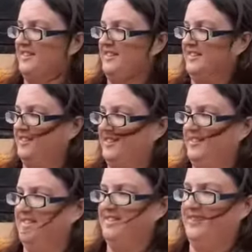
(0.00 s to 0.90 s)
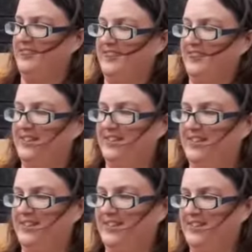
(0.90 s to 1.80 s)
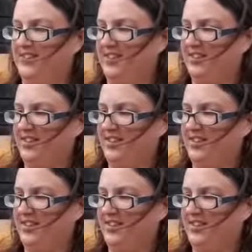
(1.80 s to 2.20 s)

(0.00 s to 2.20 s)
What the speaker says: (silence)